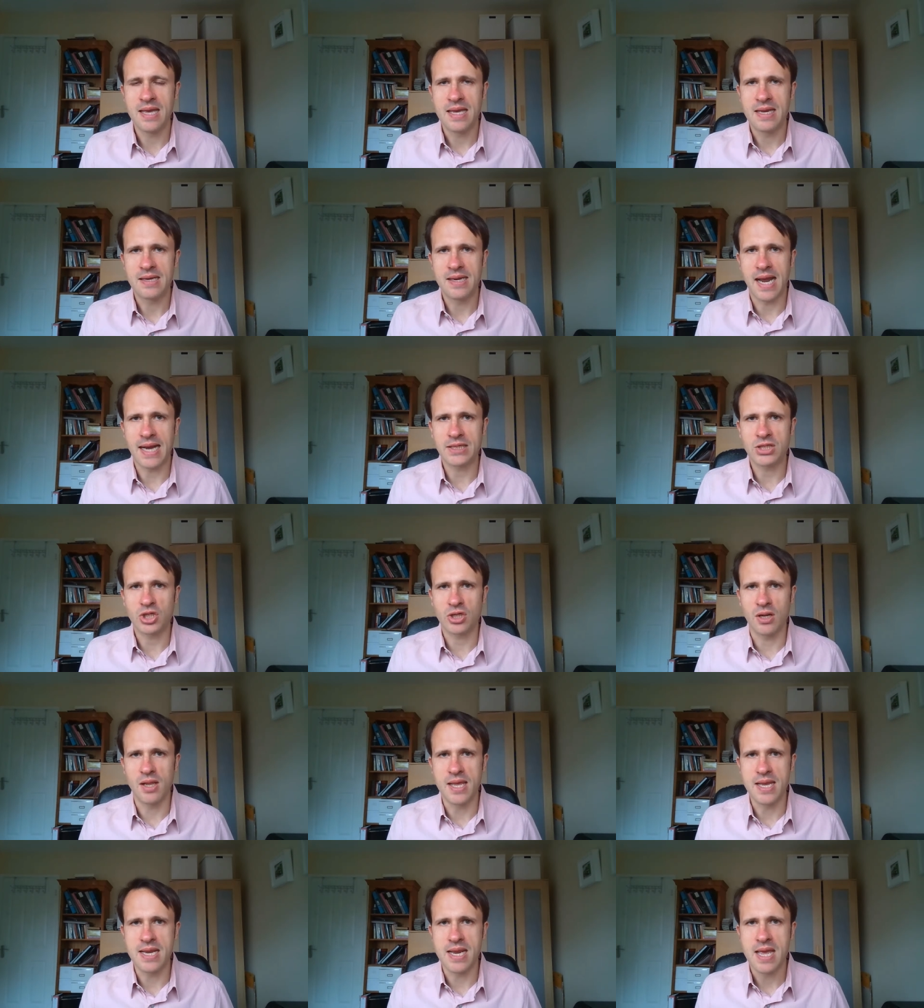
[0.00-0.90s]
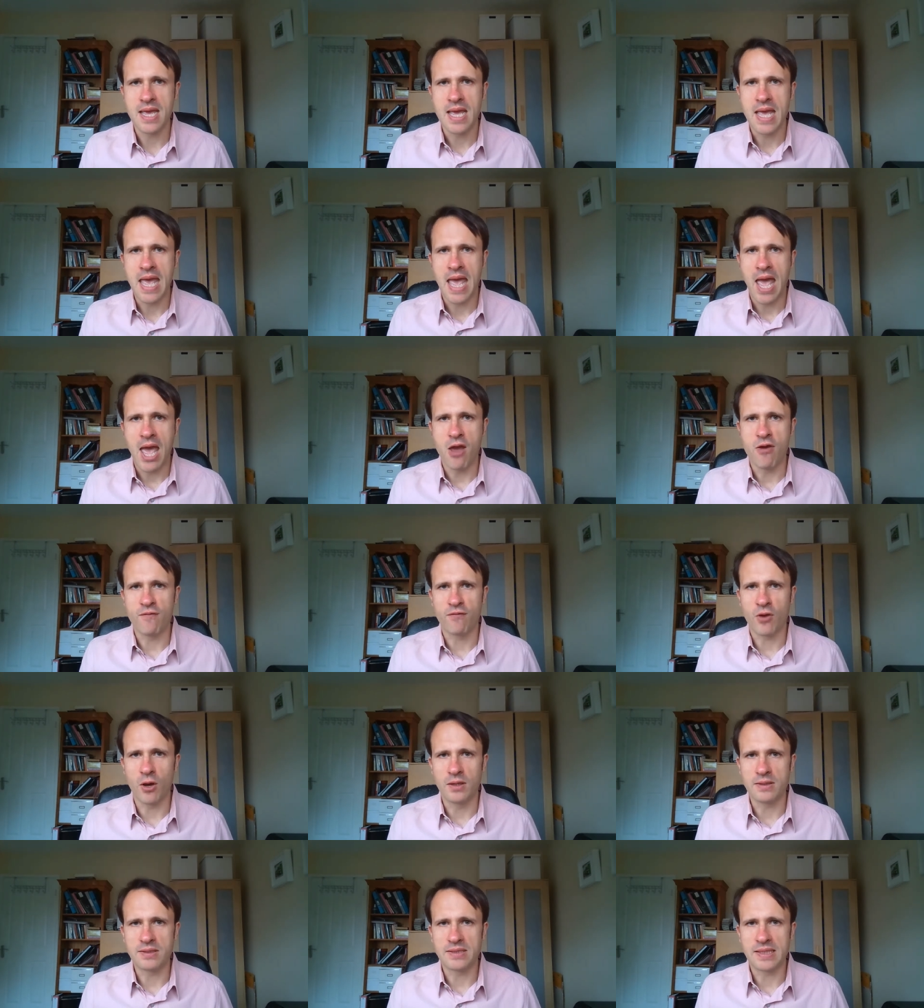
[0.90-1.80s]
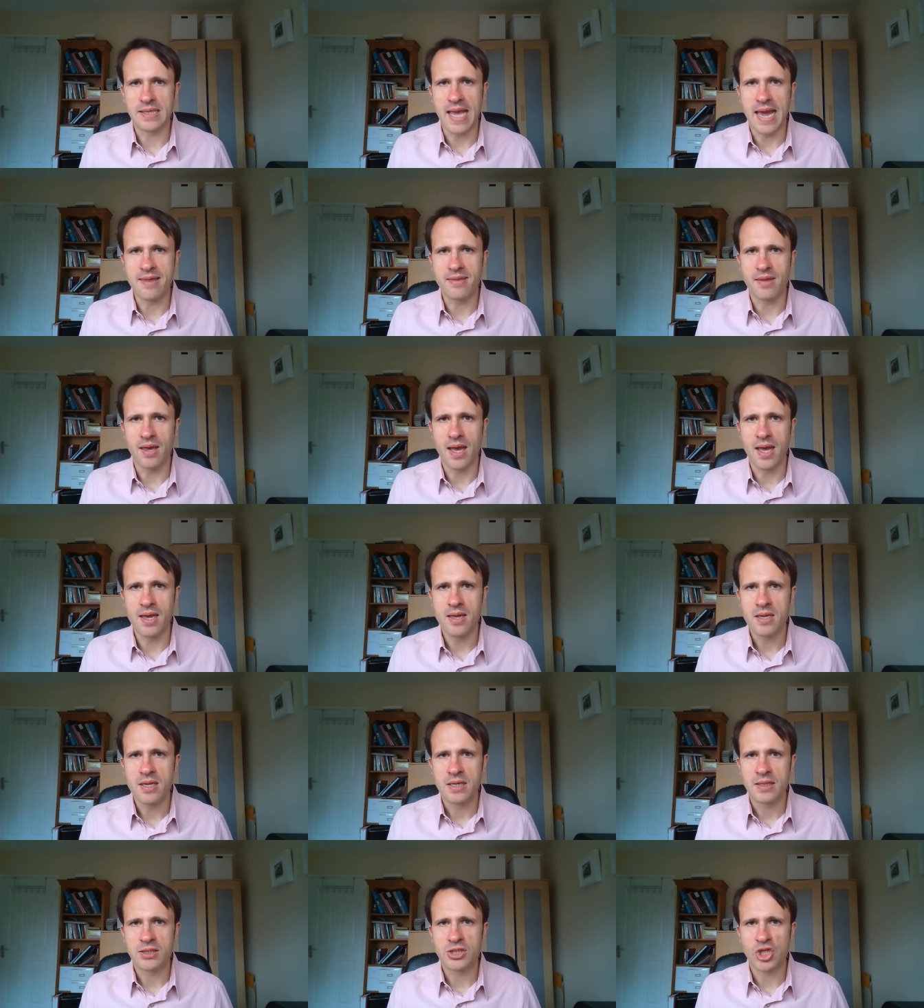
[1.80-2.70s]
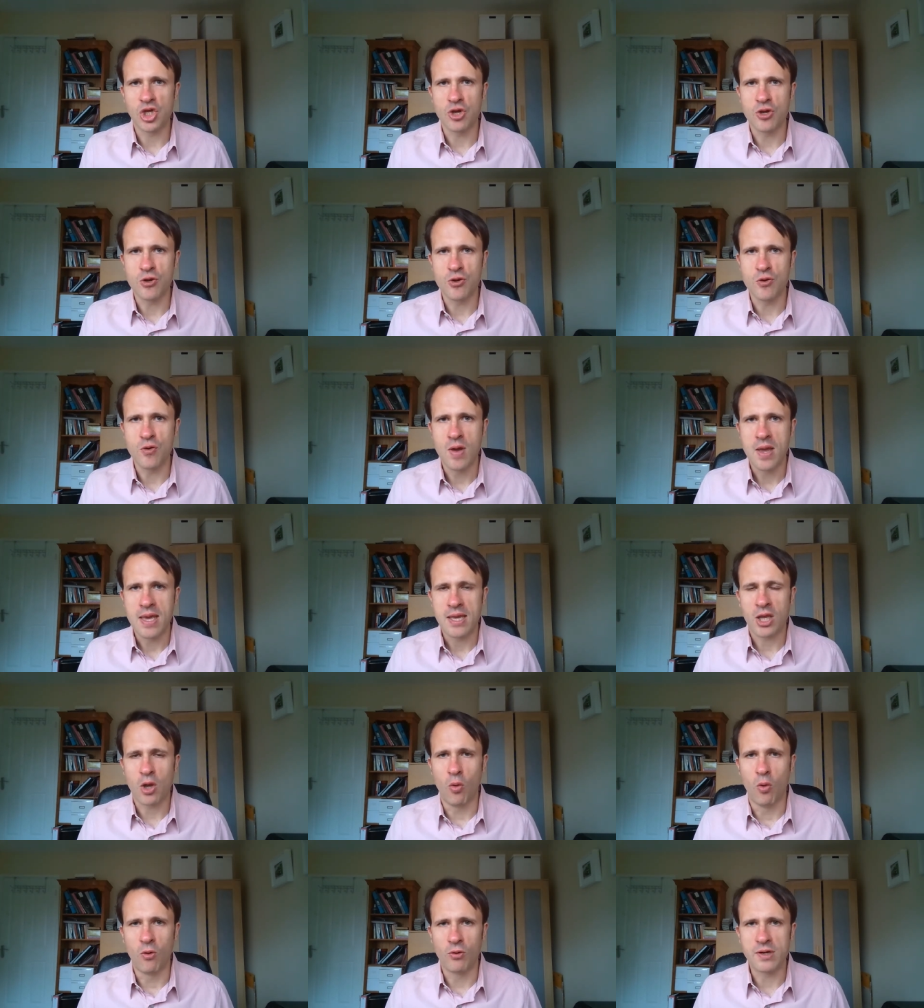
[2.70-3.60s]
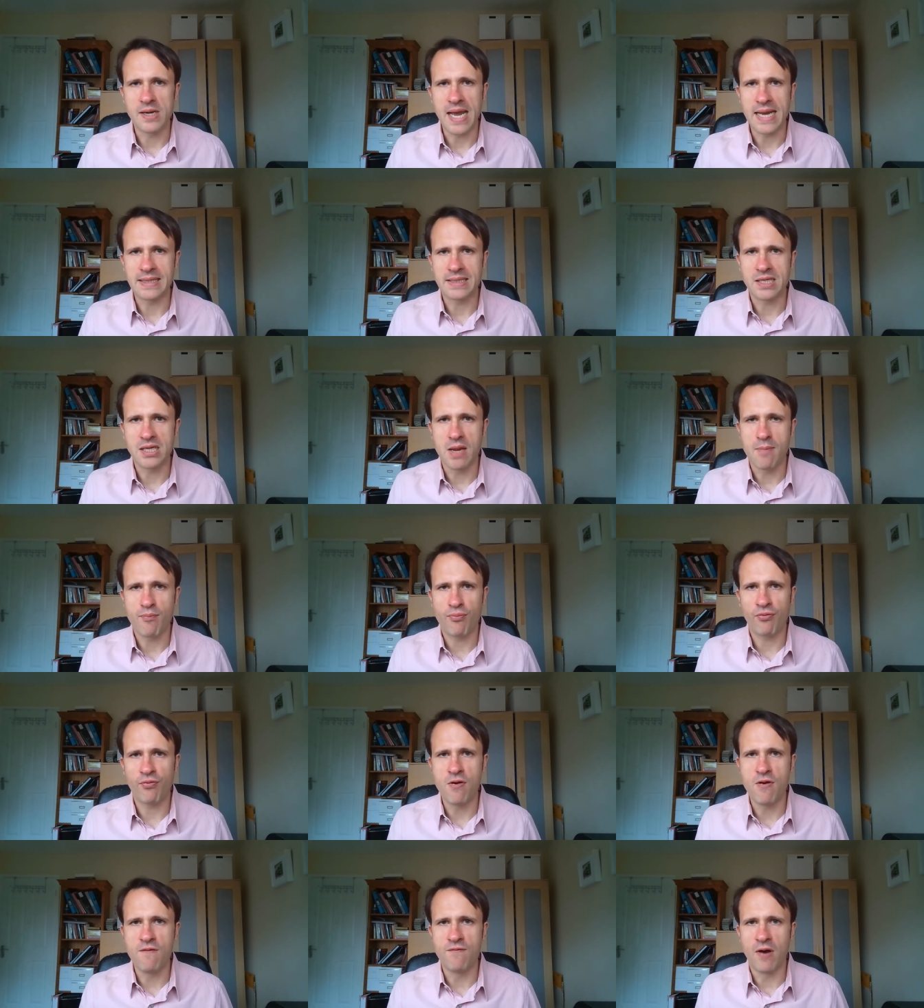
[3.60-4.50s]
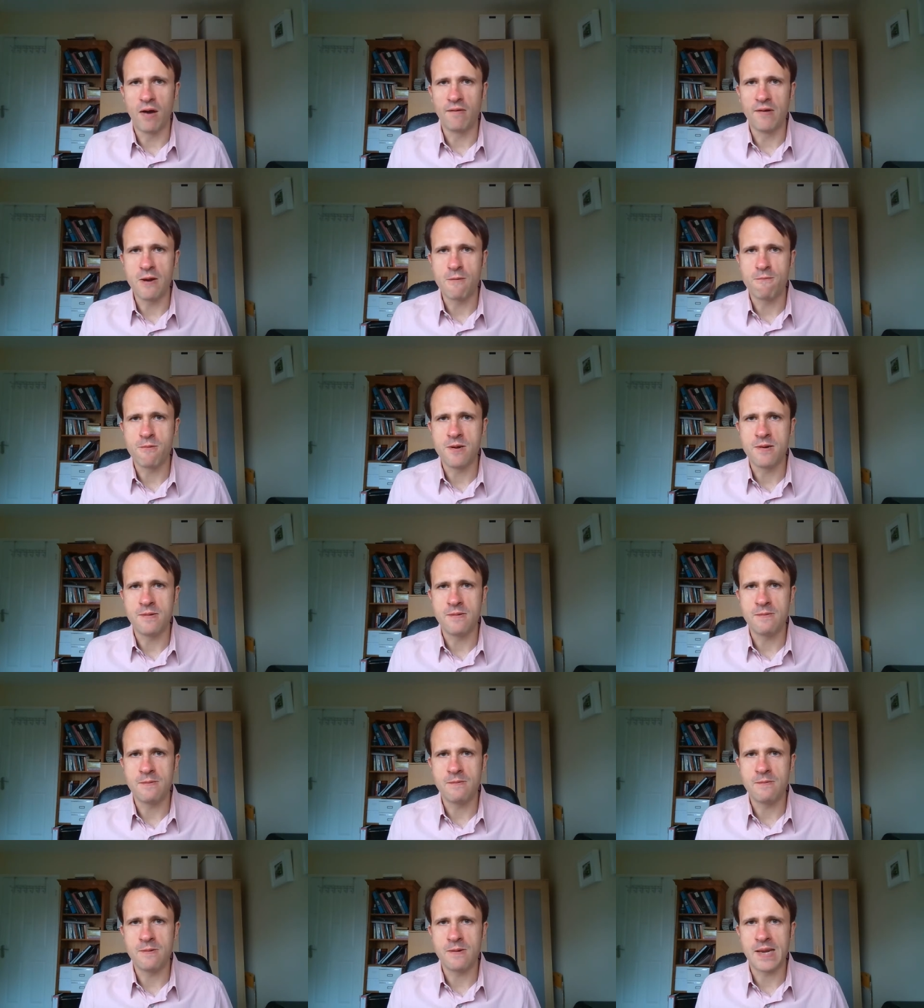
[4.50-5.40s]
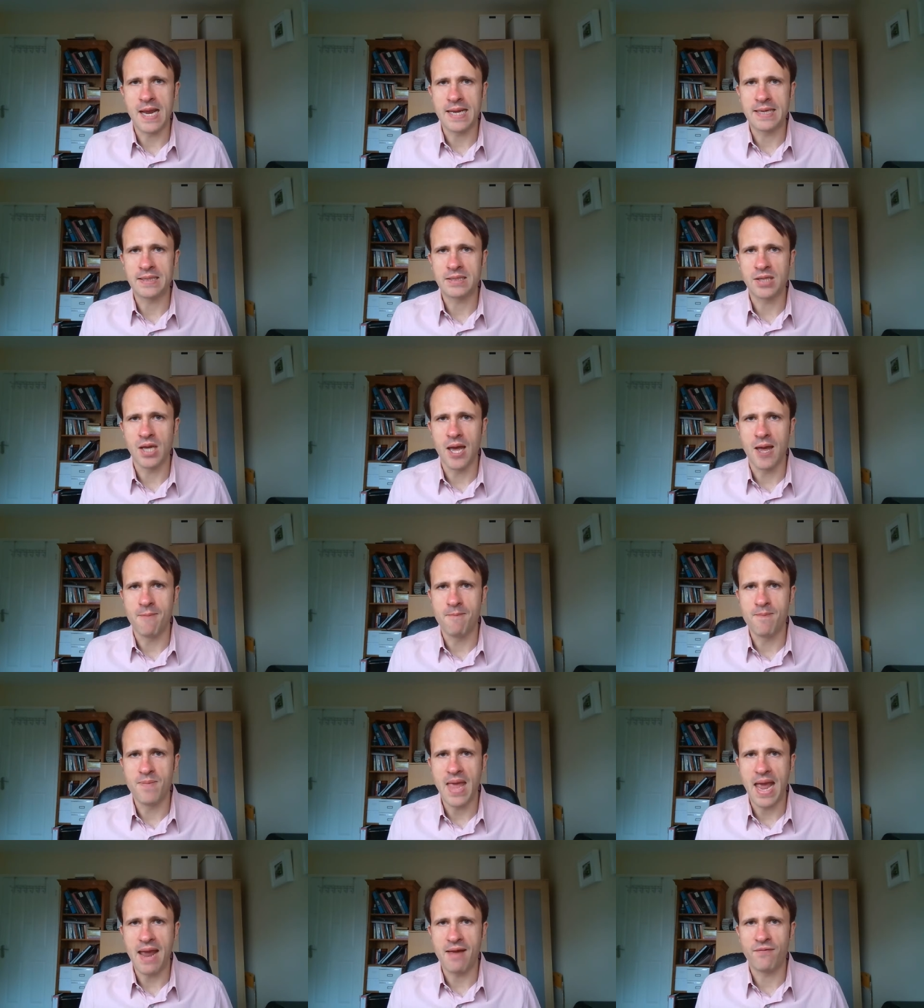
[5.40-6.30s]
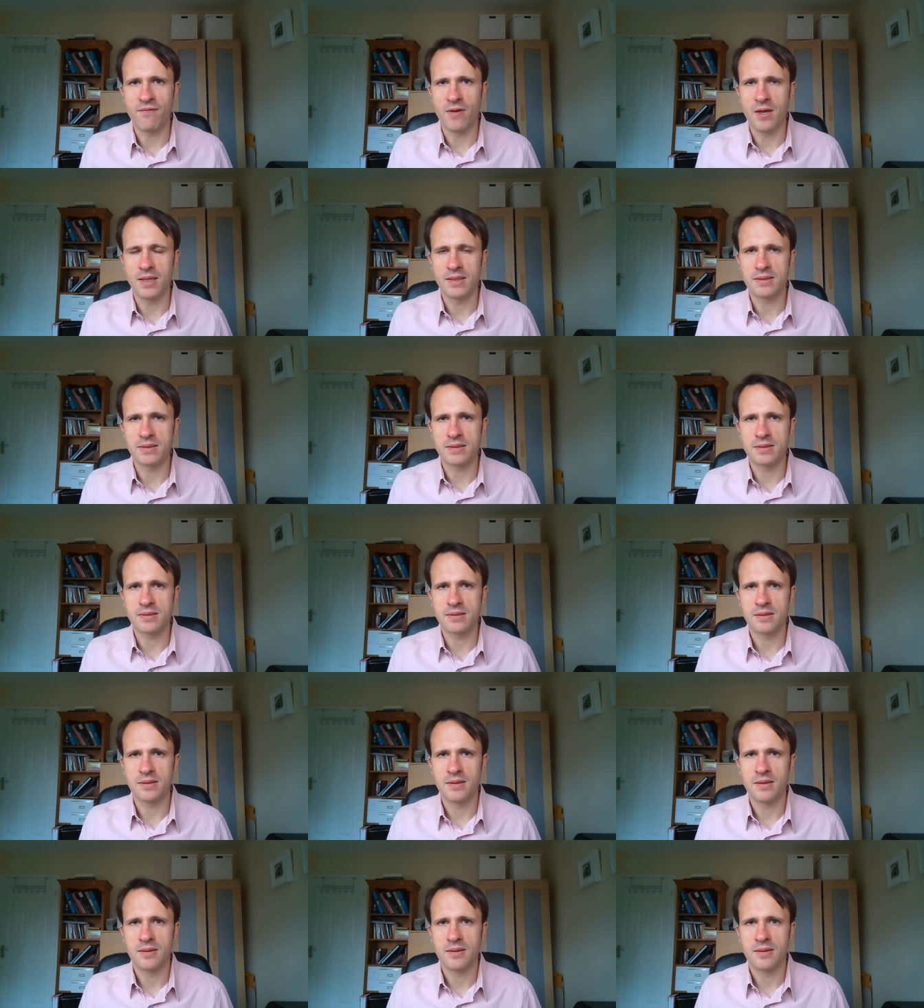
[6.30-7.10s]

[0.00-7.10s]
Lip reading: nationally, who've got together to coordinate and improve our open data efforts.